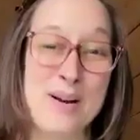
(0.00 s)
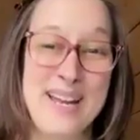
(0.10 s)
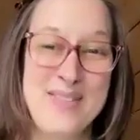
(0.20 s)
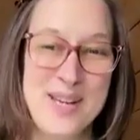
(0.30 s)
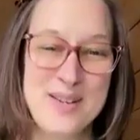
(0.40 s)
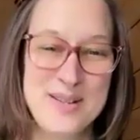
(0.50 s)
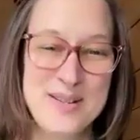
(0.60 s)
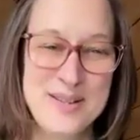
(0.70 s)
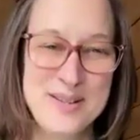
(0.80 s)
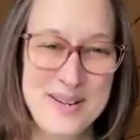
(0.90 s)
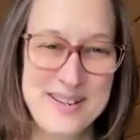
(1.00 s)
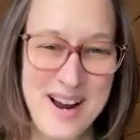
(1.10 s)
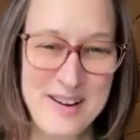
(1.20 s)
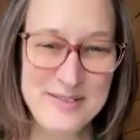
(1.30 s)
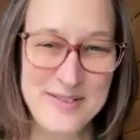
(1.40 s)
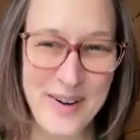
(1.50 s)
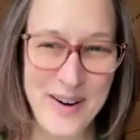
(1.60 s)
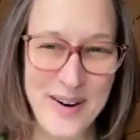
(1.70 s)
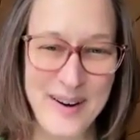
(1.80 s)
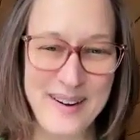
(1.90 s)
can't thank you enough
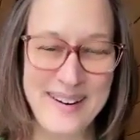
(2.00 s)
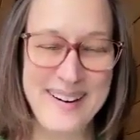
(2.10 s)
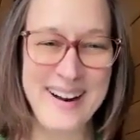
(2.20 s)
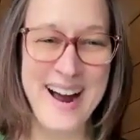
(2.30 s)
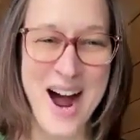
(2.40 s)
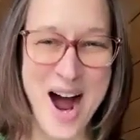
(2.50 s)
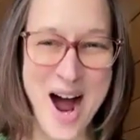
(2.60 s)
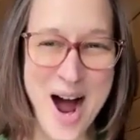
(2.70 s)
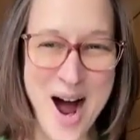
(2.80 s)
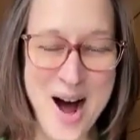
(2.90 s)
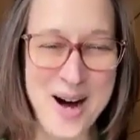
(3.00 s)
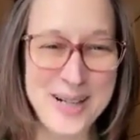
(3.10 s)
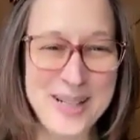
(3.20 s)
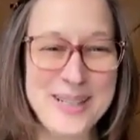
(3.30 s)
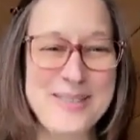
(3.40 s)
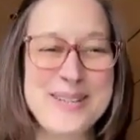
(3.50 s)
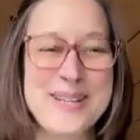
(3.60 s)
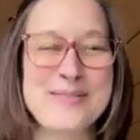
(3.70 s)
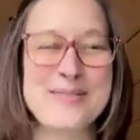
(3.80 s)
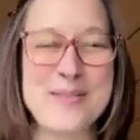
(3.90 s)
for all of the
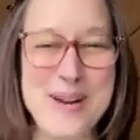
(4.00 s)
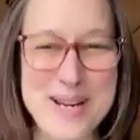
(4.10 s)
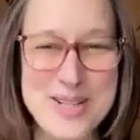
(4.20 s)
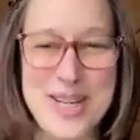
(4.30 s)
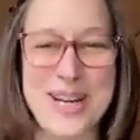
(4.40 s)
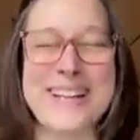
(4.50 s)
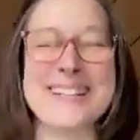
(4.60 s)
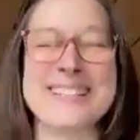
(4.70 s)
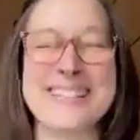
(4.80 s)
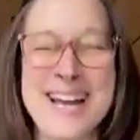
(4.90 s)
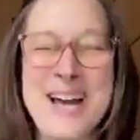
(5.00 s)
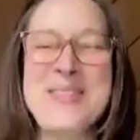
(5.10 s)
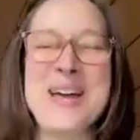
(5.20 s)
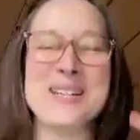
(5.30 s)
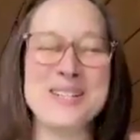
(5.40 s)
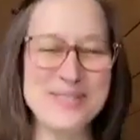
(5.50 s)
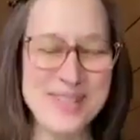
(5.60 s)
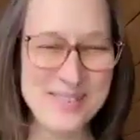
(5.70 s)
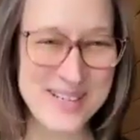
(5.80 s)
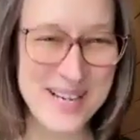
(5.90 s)
information that you've
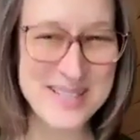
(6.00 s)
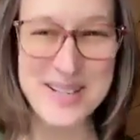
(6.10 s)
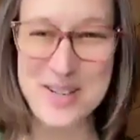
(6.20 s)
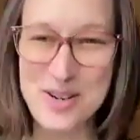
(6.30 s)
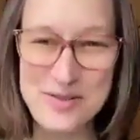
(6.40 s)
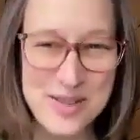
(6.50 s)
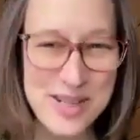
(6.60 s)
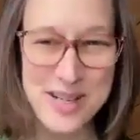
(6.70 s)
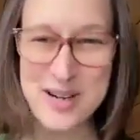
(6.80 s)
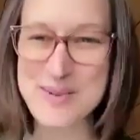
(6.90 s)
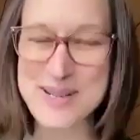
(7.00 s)
given us. I don't know if you could hear me.